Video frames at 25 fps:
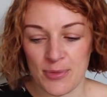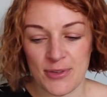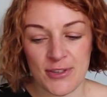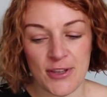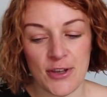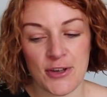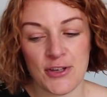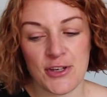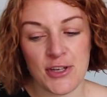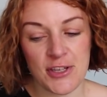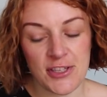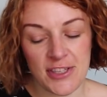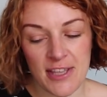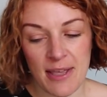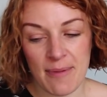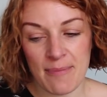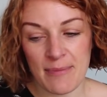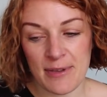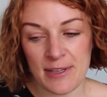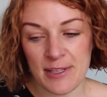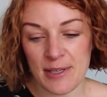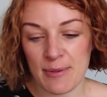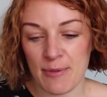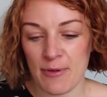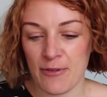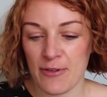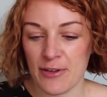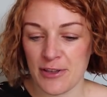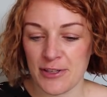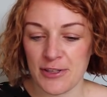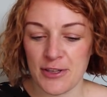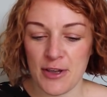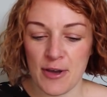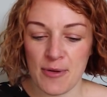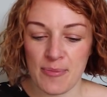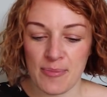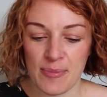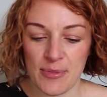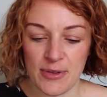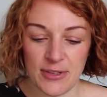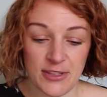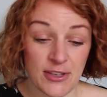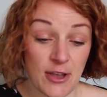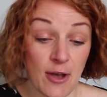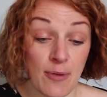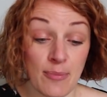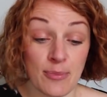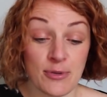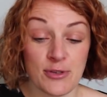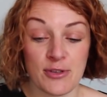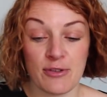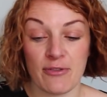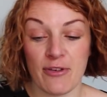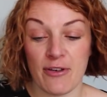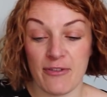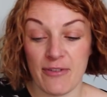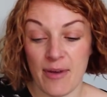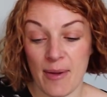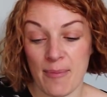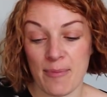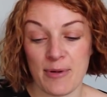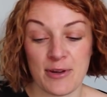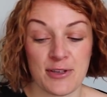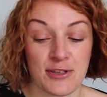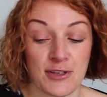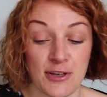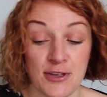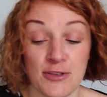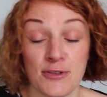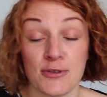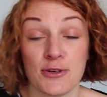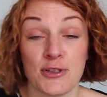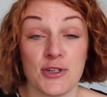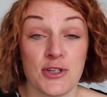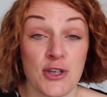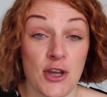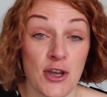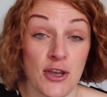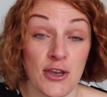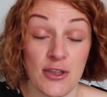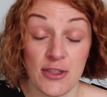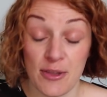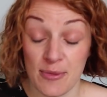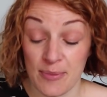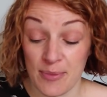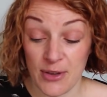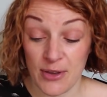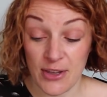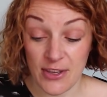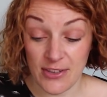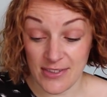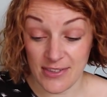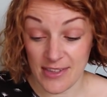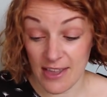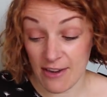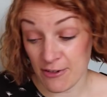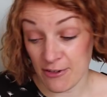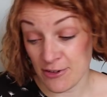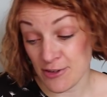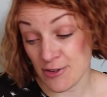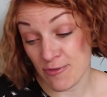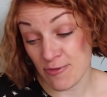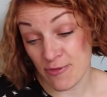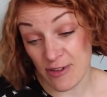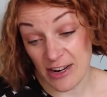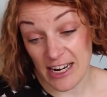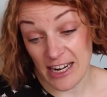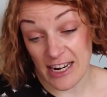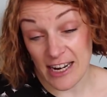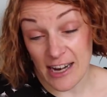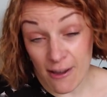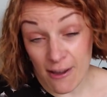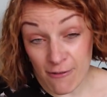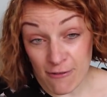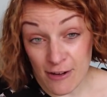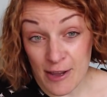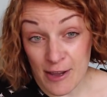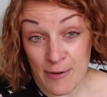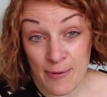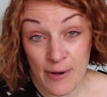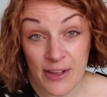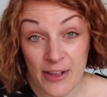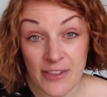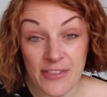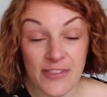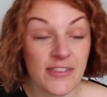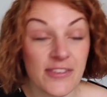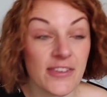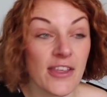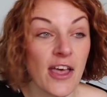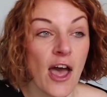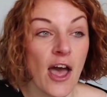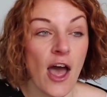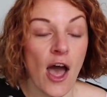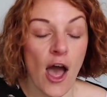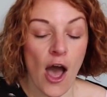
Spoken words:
So she sent me some of her samples of her fabrics, and I thought I'd show you them because there are some really lovely ones.